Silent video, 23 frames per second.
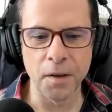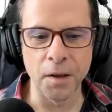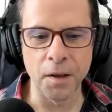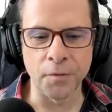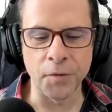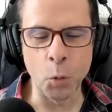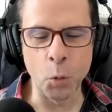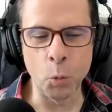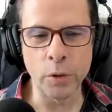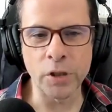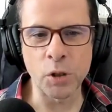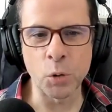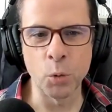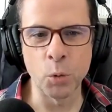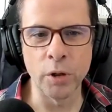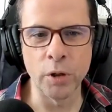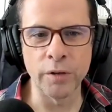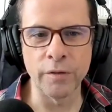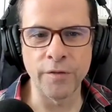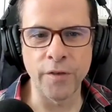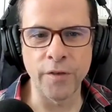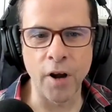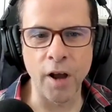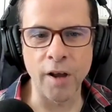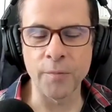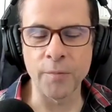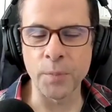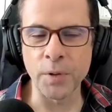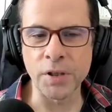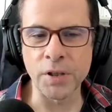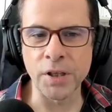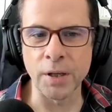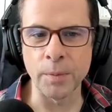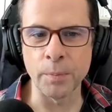if you want to earn
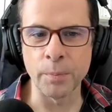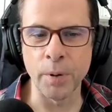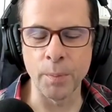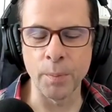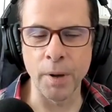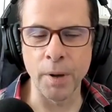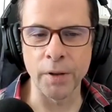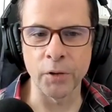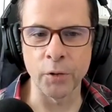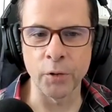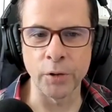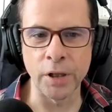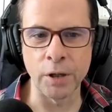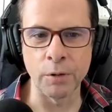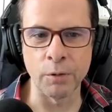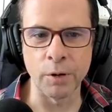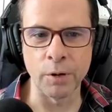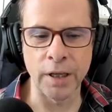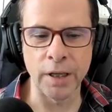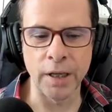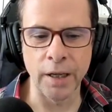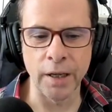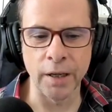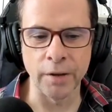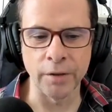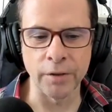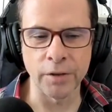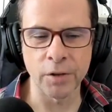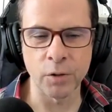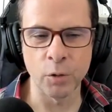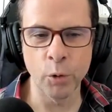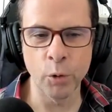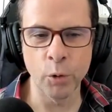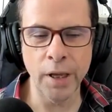5% per month on your
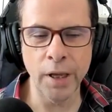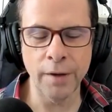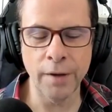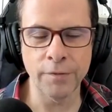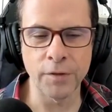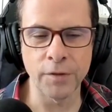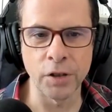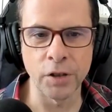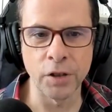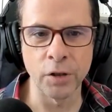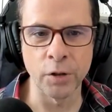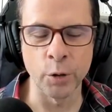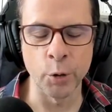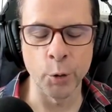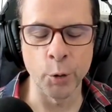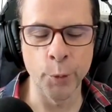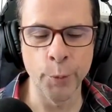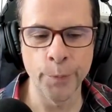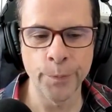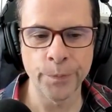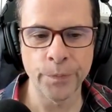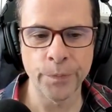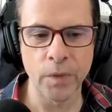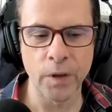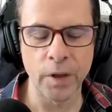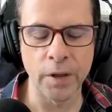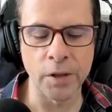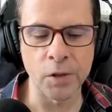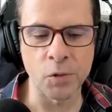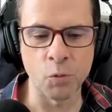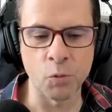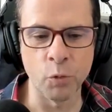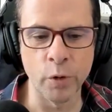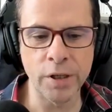account, all you have to do
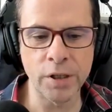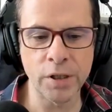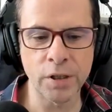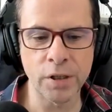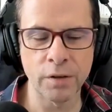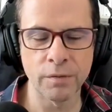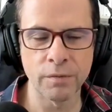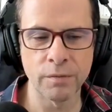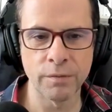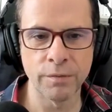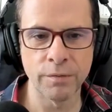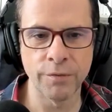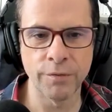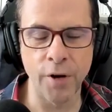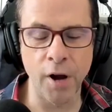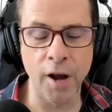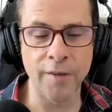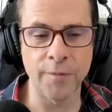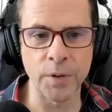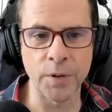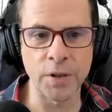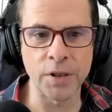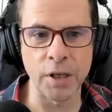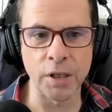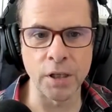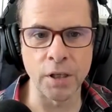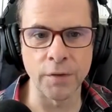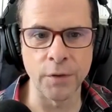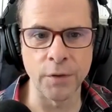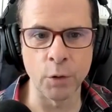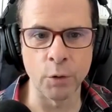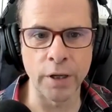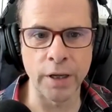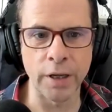is risk 5%
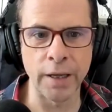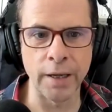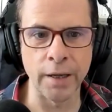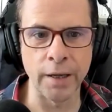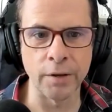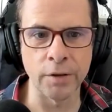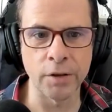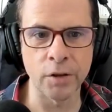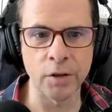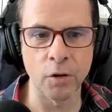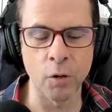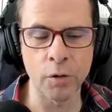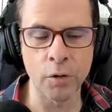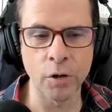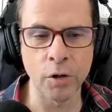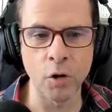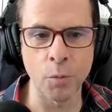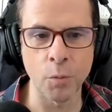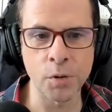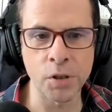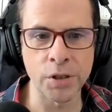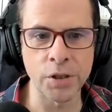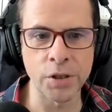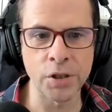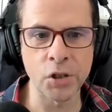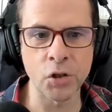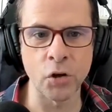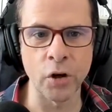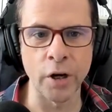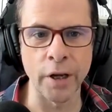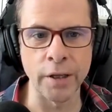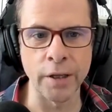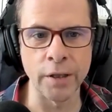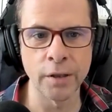of your account on an options
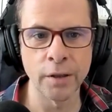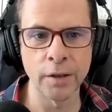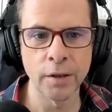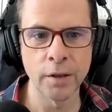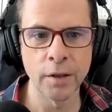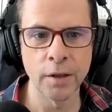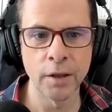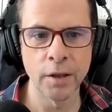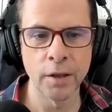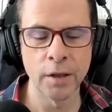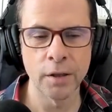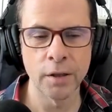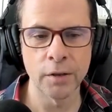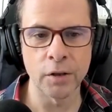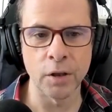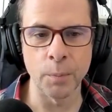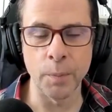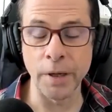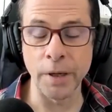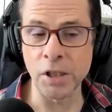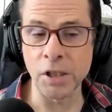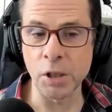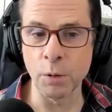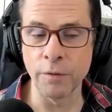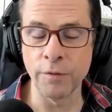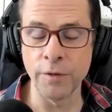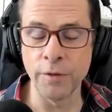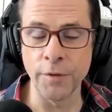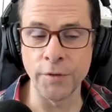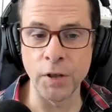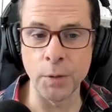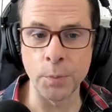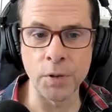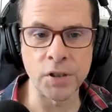trade that makes you a
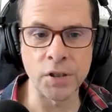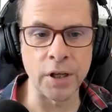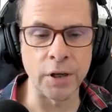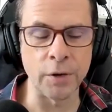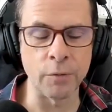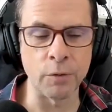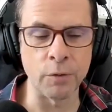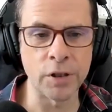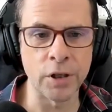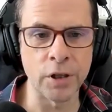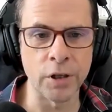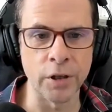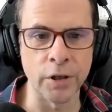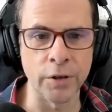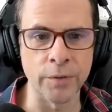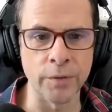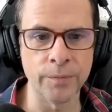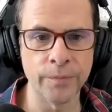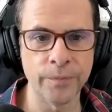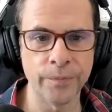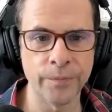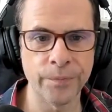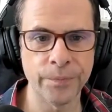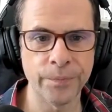50% return.